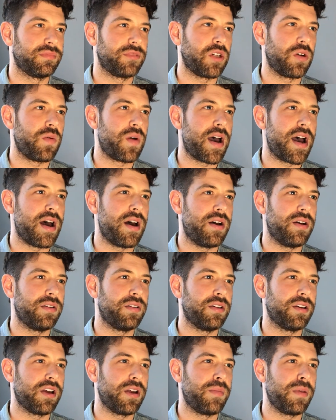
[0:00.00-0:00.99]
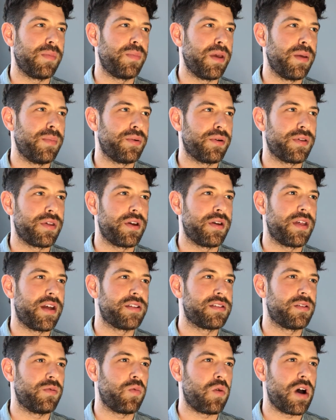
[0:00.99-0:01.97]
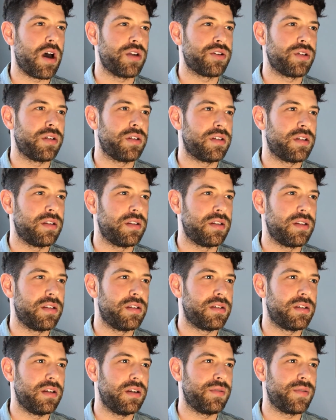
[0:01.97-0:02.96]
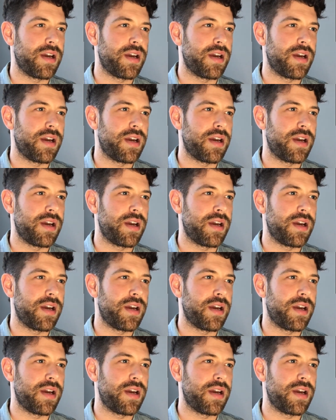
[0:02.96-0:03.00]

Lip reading: Wow, look how many people there. That's in Washington, D.C.